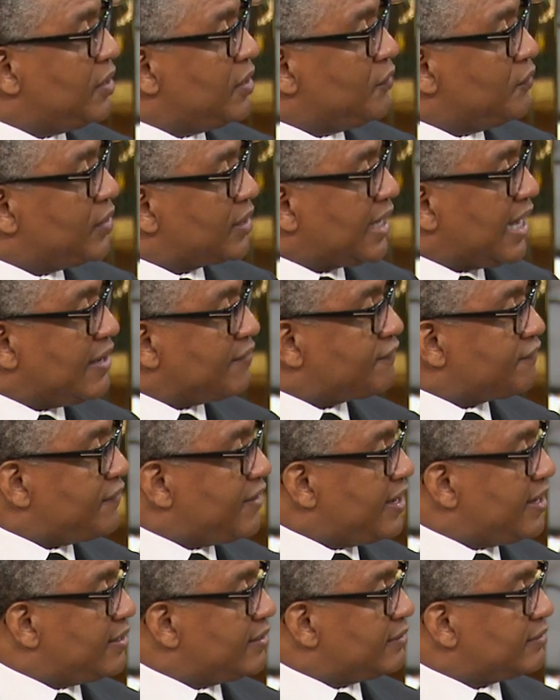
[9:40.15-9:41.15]
we can't
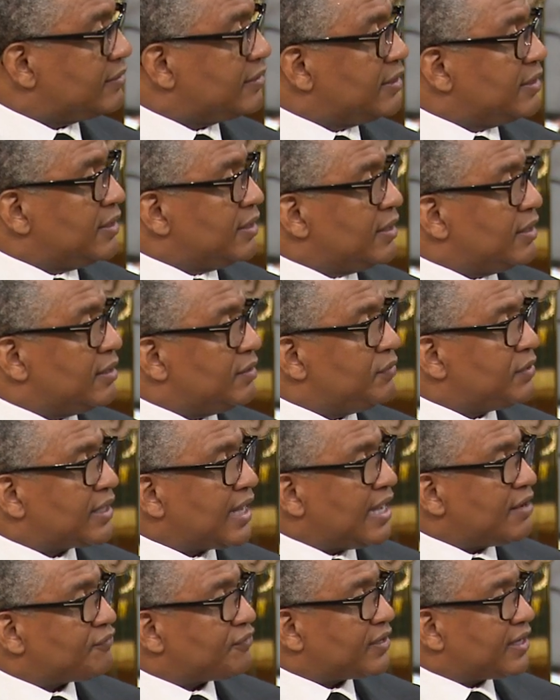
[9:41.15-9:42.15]
fail, we
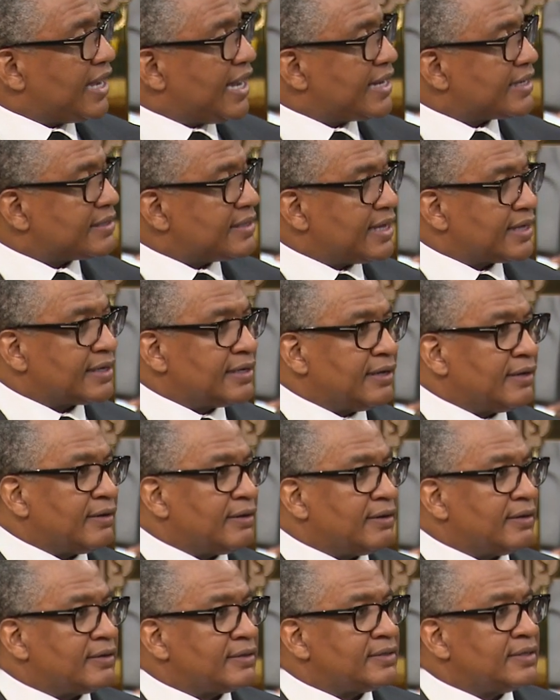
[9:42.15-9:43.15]
can't forget that
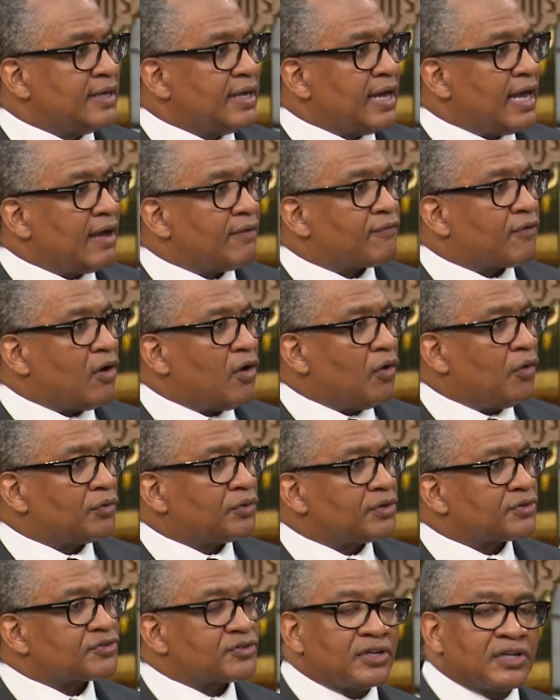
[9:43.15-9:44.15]
God have called
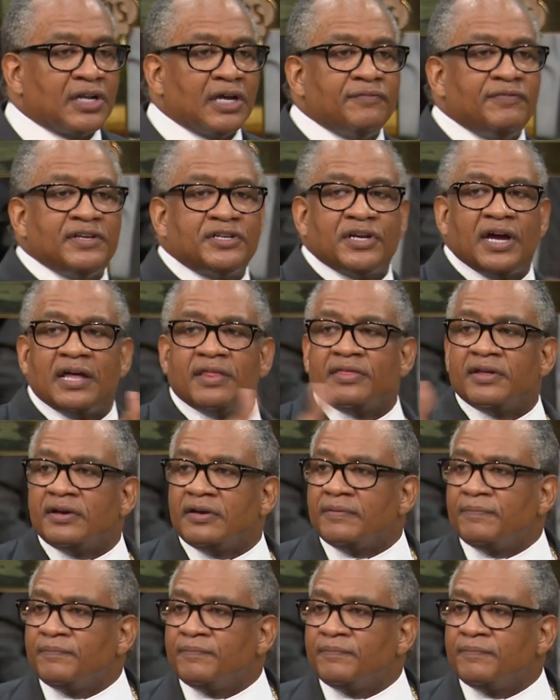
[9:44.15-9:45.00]
us to love each other